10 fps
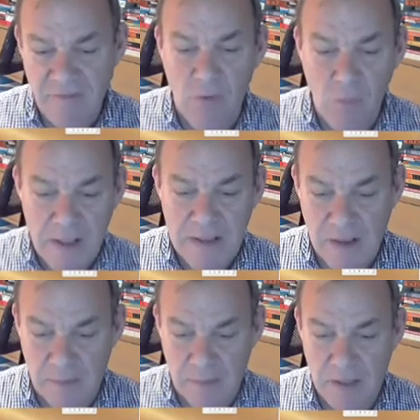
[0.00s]
wake
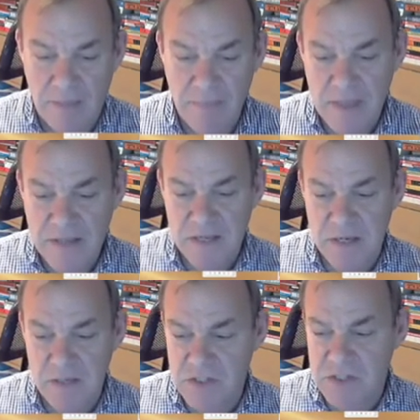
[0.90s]
up and there's
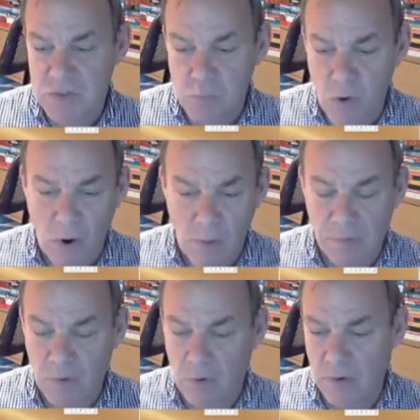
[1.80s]
a swab
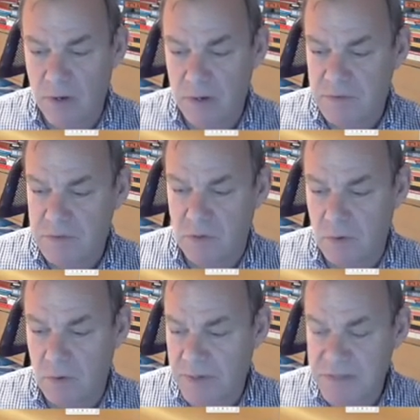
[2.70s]
or
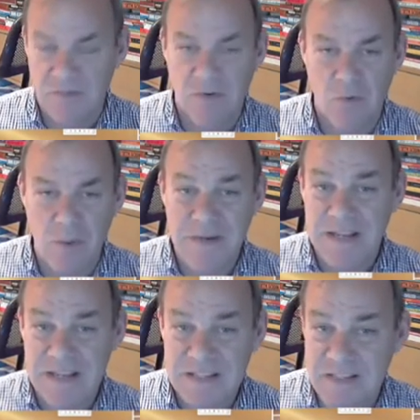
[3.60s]
a piece of equipment
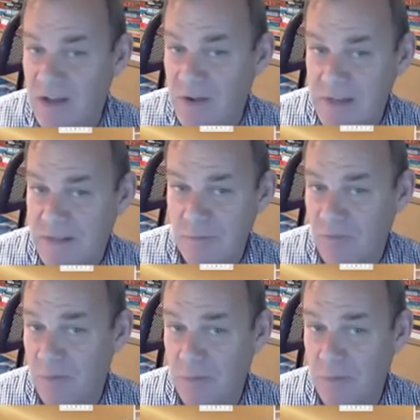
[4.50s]
inside them from a